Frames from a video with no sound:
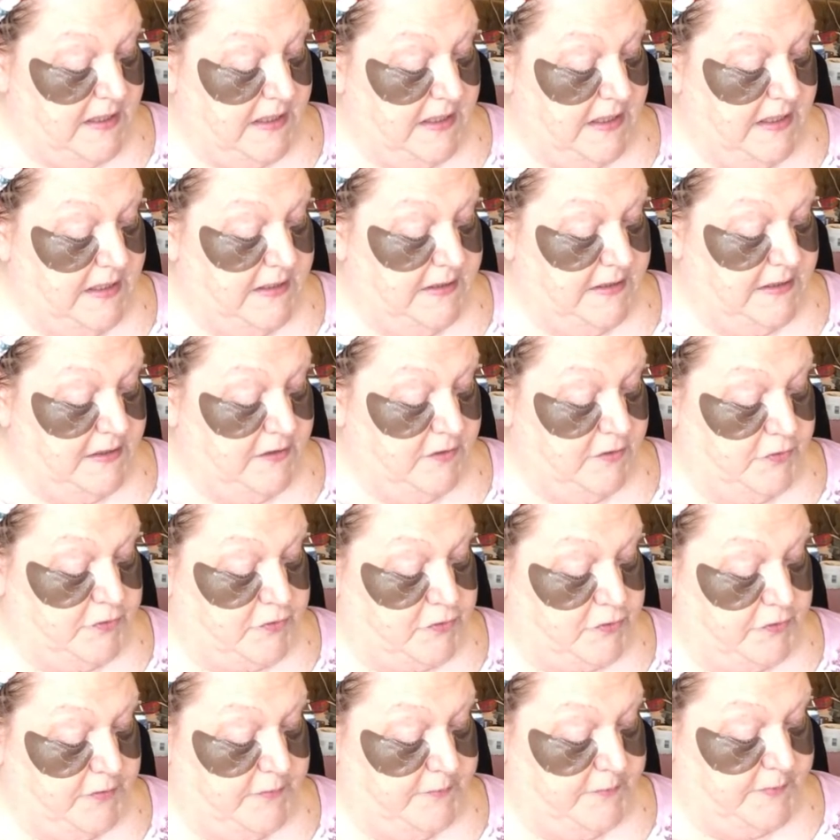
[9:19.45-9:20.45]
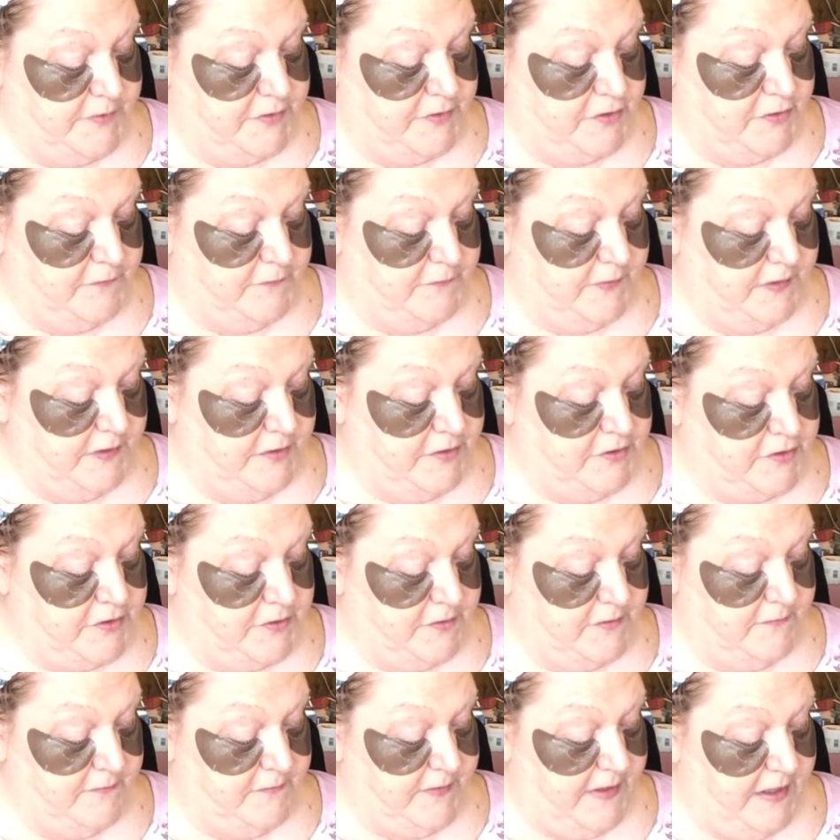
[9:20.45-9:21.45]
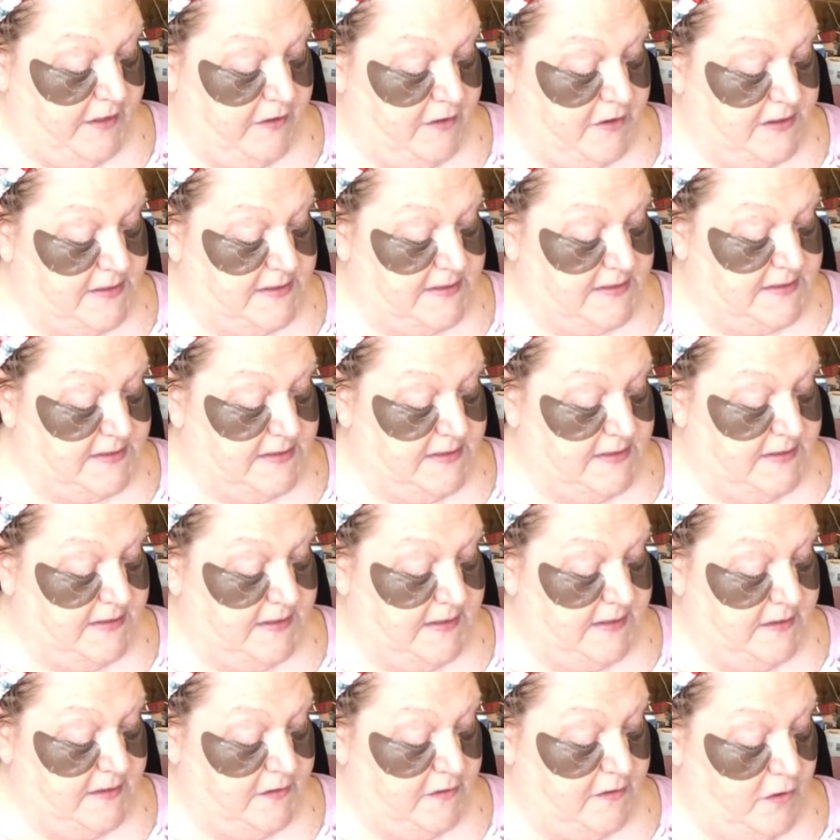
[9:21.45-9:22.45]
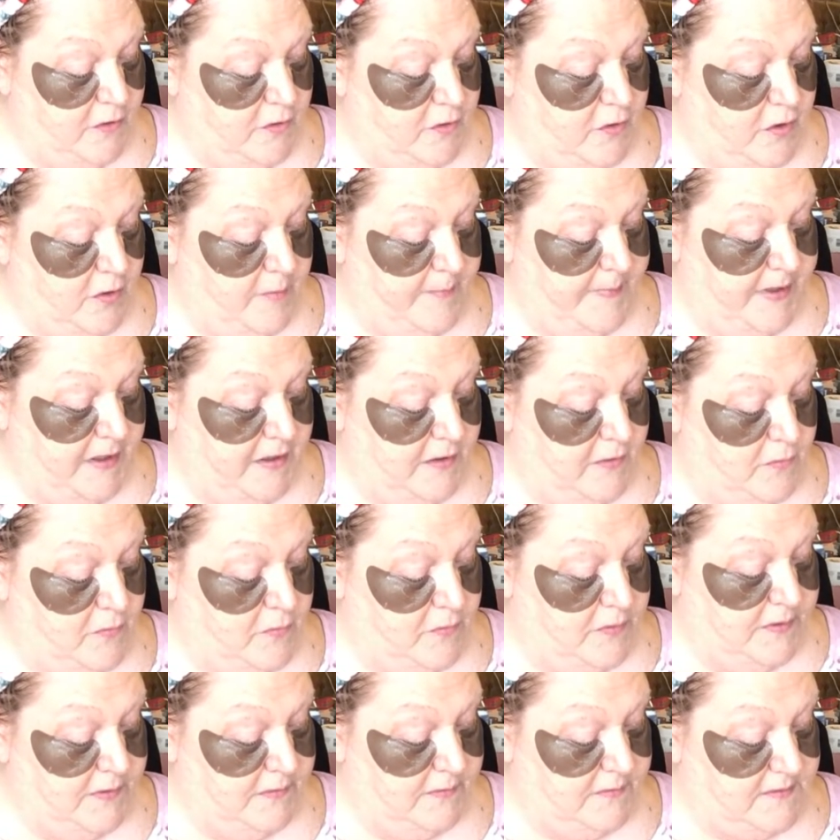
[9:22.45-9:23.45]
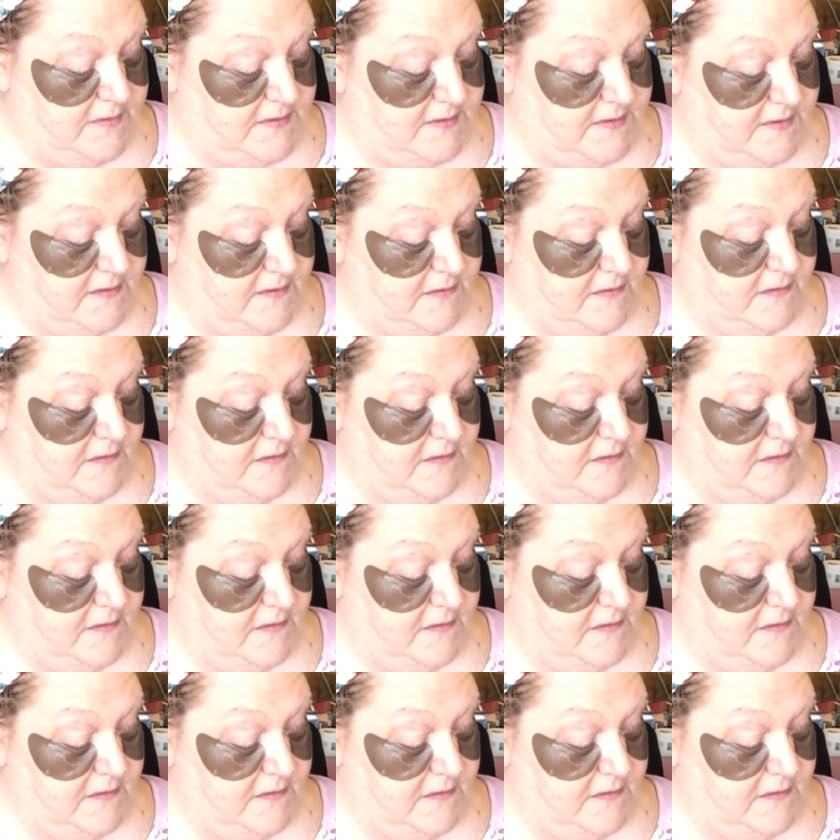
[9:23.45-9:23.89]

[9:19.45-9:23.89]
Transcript: and the ultra rejuvenation of carrot seed and jojoba oils.